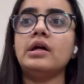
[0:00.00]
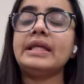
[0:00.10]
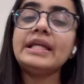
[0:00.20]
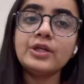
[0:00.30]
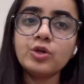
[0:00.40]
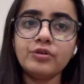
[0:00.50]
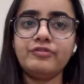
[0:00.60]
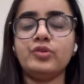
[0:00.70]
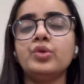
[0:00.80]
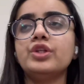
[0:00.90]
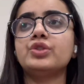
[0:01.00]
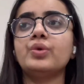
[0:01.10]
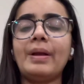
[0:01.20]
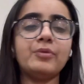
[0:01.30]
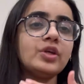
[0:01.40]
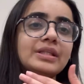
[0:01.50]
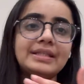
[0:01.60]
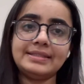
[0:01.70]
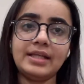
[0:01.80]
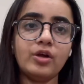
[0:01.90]
eat good food. So I'm gonna
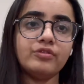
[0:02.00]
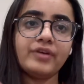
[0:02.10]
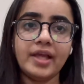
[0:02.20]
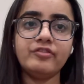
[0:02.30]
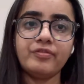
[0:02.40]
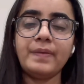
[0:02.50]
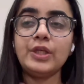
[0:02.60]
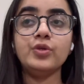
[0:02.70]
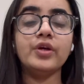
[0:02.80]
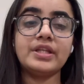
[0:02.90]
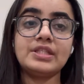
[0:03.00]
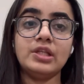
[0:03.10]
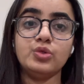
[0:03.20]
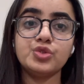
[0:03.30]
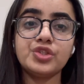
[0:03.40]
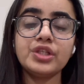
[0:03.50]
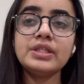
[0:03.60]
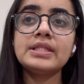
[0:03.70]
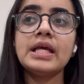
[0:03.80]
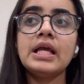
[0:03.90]
list down 5 of my New Year
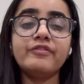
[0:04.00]
resolutions.